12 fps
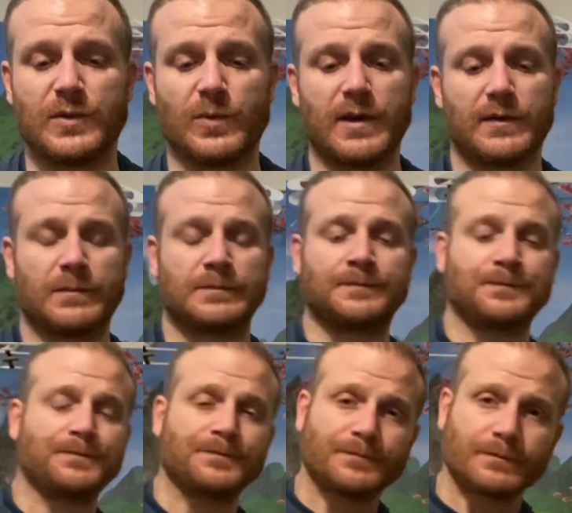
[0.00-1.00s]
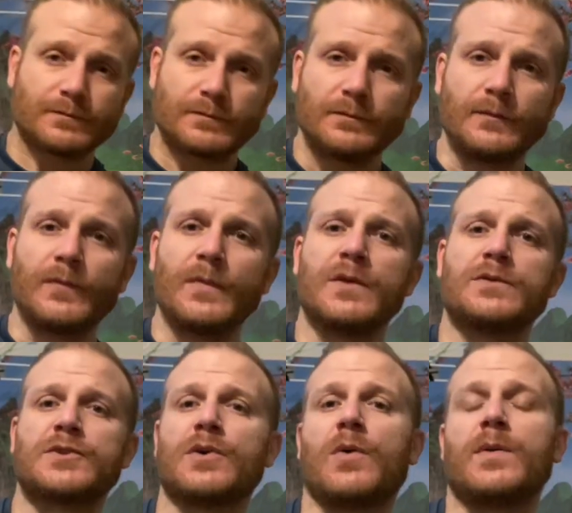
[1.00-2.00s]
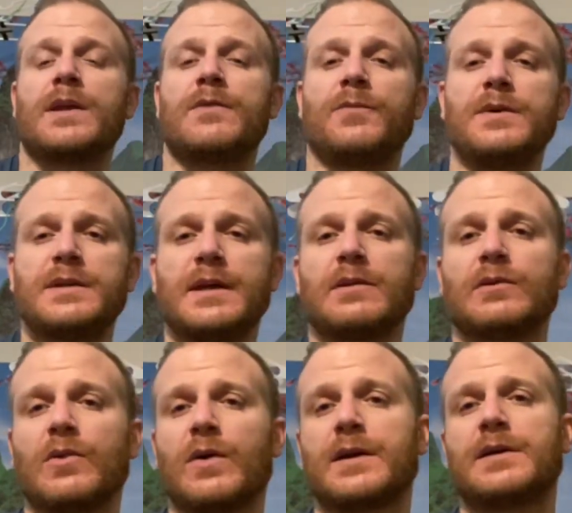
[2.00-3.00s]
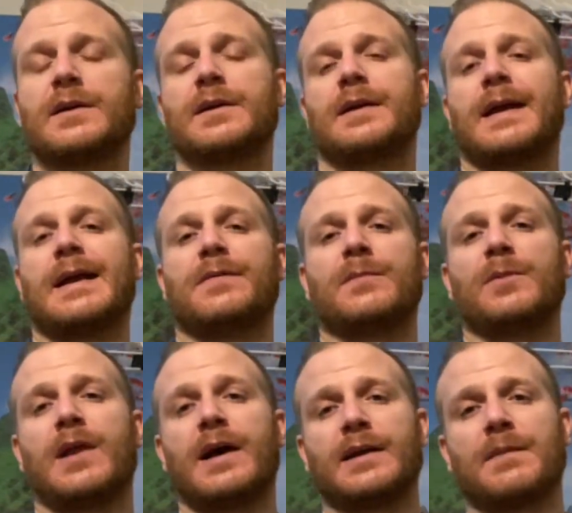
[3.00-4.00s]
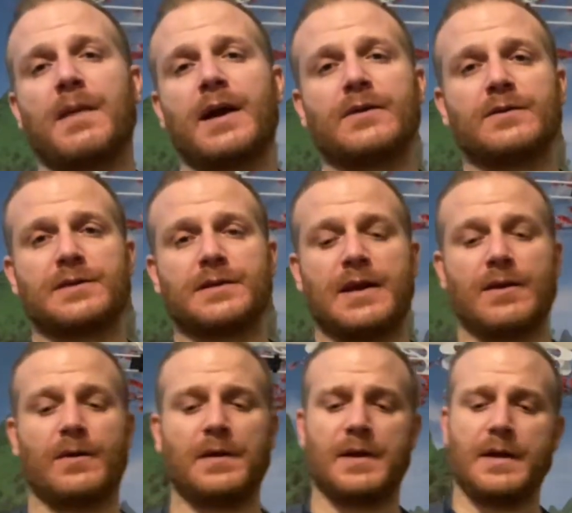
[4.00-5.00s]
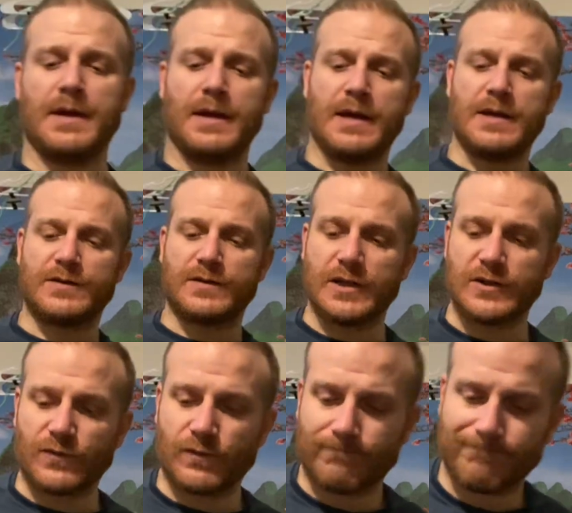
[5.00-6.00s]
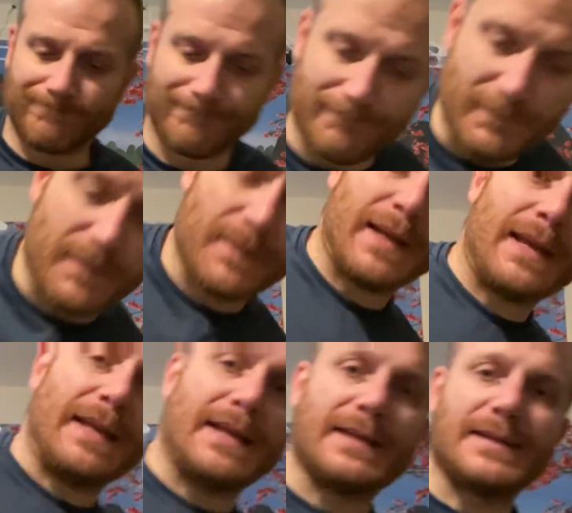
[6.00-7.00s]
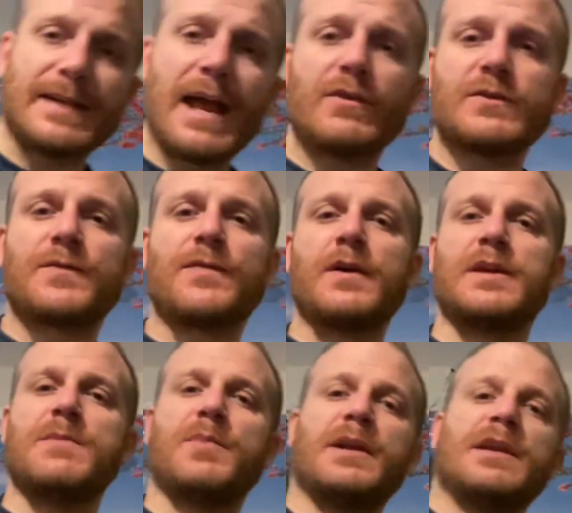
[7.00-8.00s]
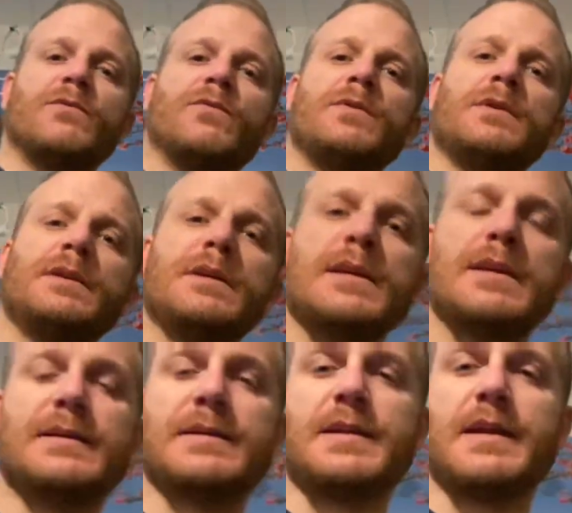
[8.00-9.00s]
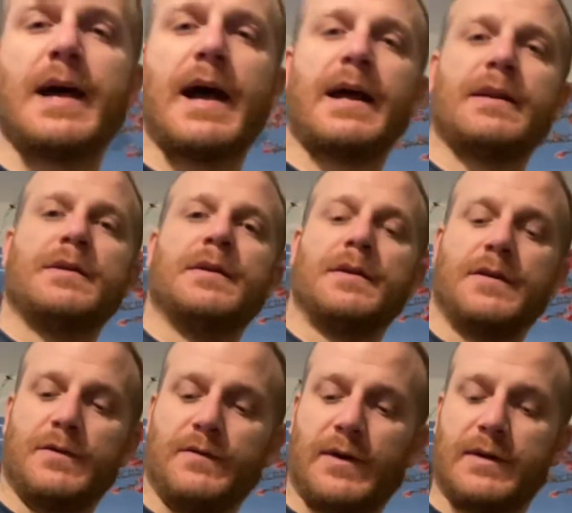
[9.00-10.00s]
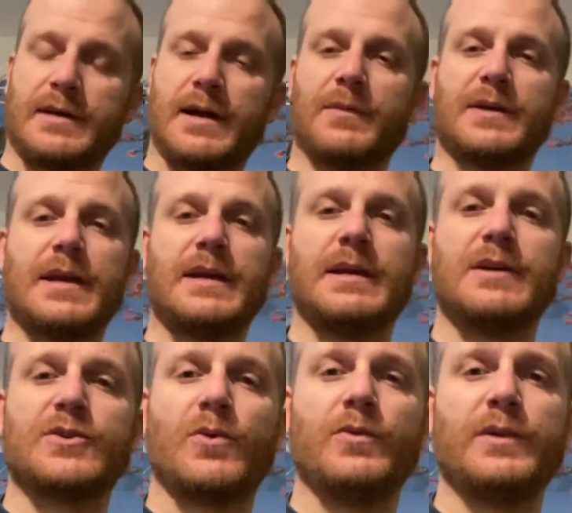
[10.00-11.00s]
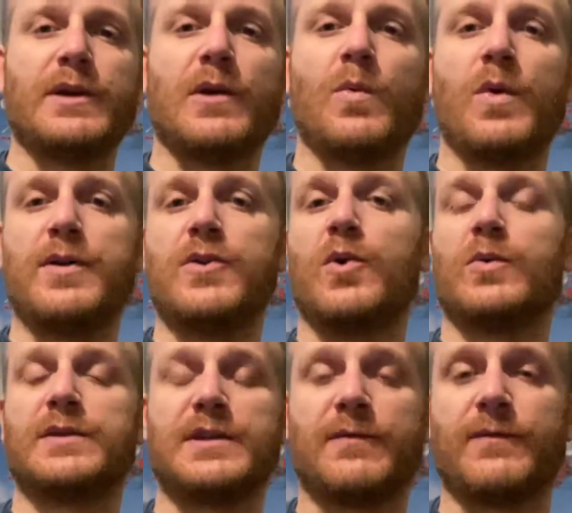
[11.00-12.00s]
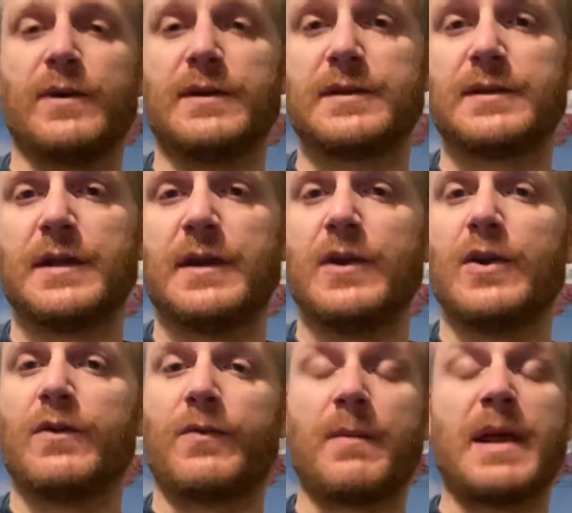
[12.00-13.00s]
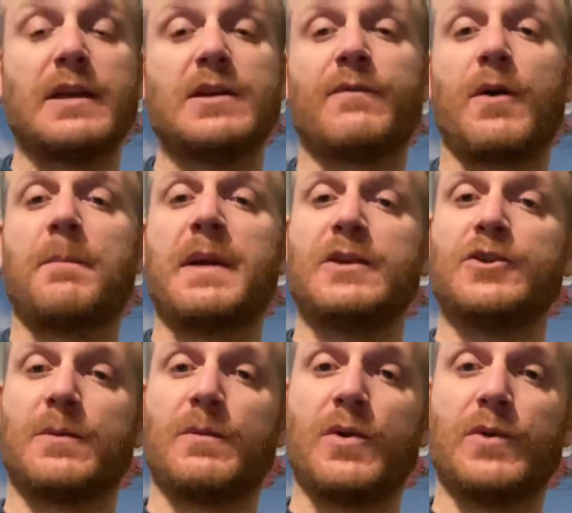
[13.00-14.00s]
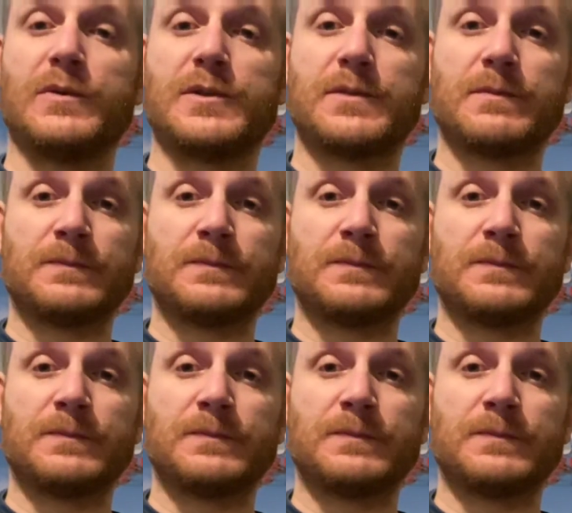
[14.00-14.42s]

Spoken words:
with. So if we take a look at the melodic minor scale, it sounds funky, but it really is not very complicated. It's only a one-note difference from any of our major modes.